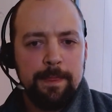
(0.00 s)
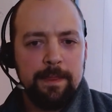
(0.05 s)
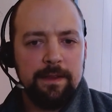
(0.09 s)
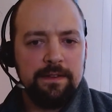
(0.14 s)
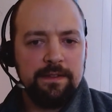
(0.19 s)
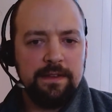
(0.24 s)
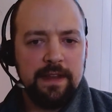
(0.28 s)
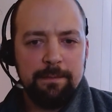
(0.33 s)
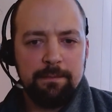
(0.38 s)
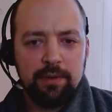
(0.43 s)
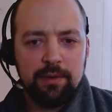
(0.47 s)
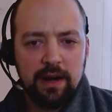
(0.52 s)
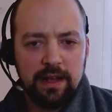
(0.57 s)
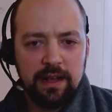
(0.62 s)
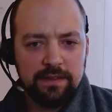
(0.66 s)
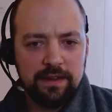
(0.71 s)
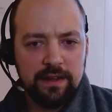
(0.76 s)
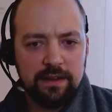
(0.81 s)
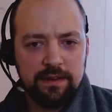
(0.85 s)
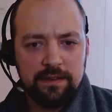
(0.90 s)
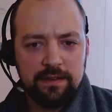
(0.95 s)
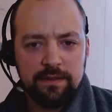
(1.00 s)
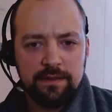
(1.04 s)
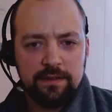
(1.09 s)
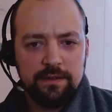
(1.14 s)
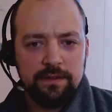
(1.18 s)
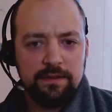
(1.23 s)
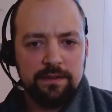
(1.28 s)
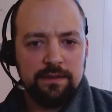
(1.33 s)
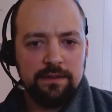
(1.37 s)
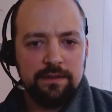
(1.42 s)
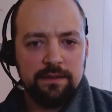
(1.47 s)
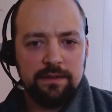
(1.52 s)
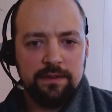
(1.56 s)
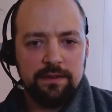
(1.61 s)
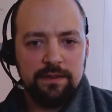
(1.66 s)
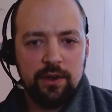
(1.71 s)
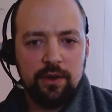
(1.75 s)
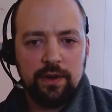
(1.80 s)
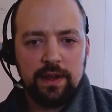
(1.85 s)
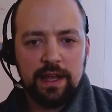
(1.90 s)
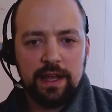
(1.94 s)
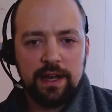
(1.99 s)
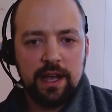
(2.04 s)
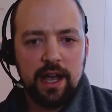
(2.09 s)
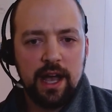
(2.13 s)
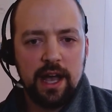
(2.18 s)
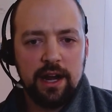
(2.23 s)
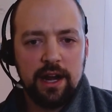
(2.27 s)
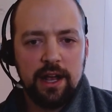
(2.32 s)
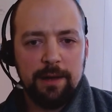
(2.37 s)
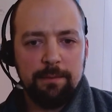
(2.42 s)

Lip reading: Stay present. Don't get caught